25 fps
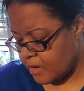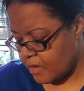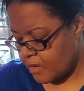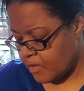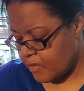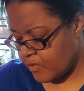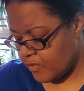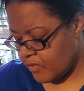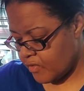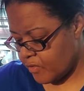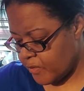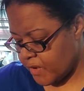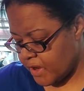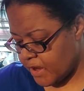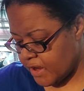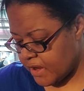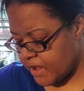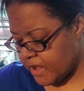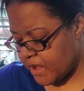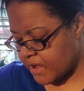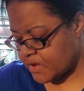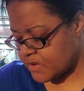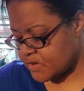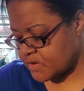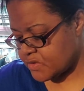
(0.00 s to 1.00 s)
for my
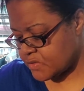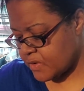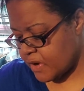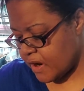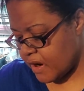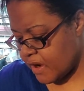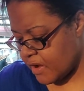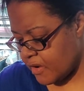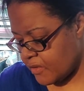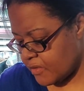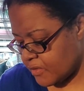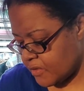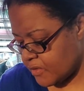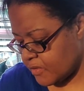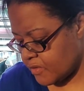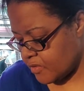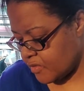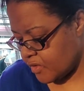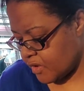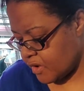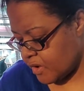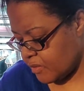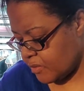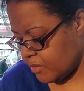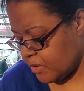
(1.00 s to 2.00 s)
next round of
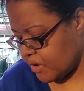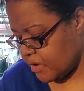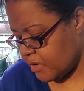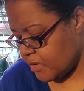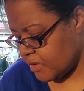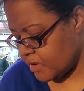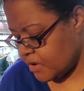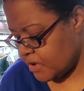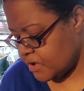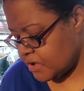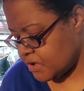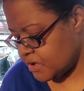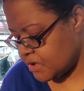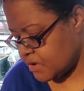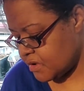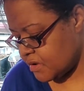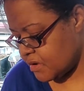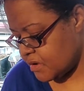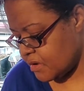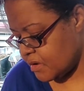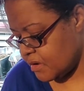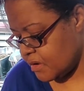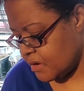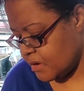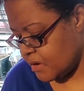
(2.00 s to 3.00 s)
cranberries
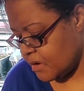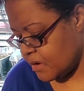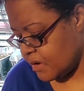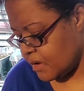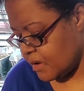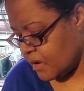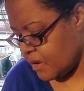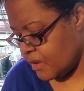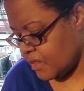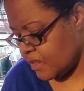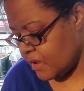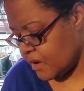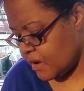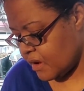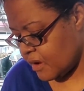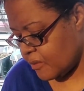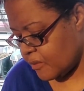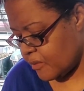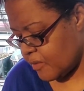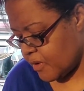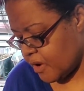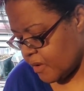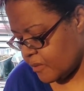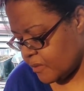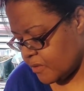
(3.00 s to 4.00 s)
that I'll
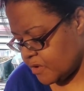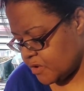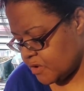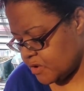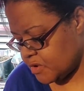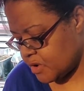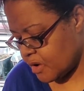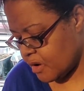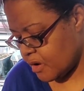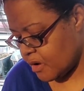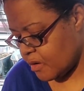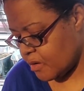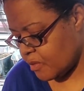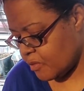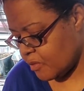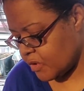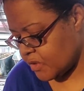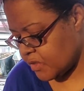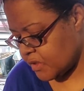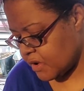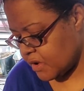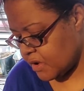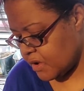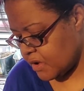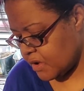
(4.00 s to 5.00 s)
probably start
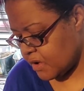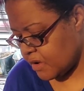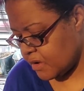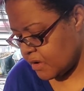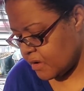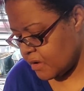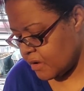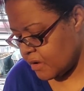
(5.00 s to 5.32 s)
within